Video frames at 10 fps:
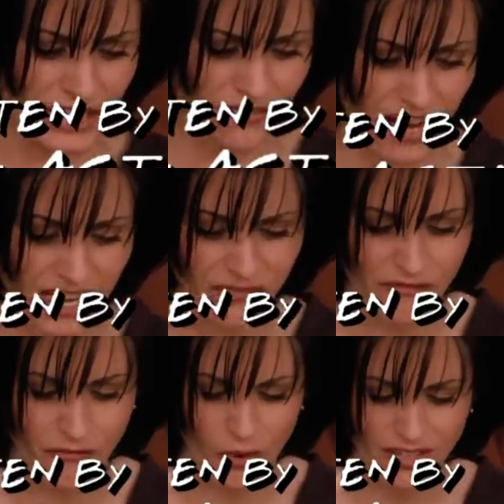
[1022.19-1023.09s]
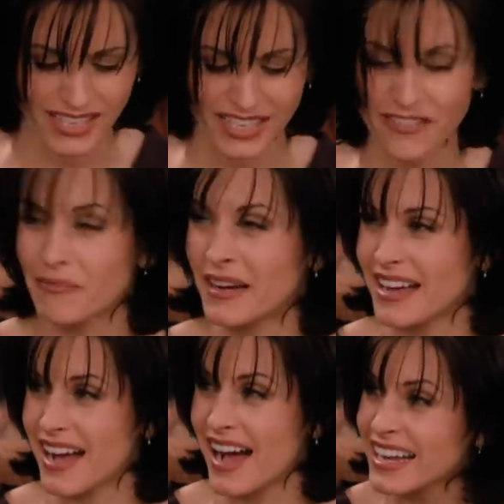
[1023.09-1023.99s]
please find 14 of
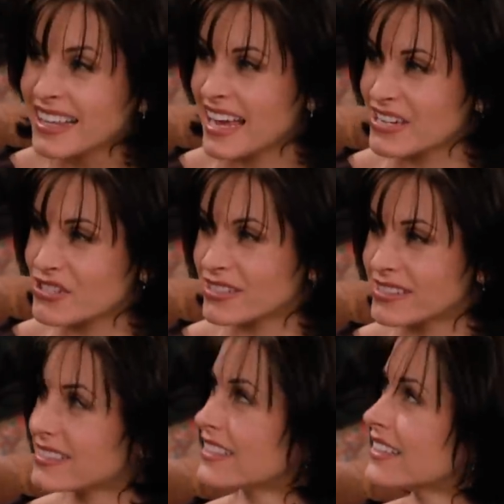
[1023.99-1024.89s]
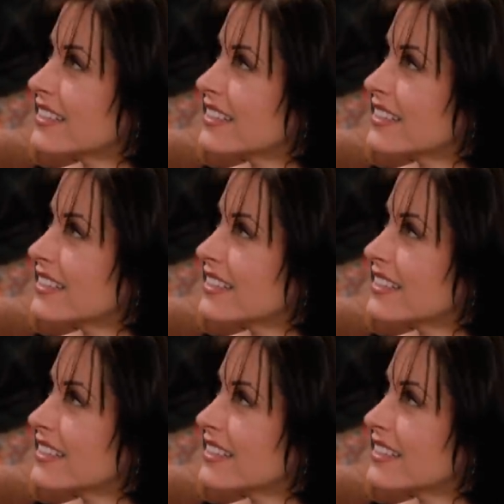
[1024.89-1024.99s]
my eyelashes.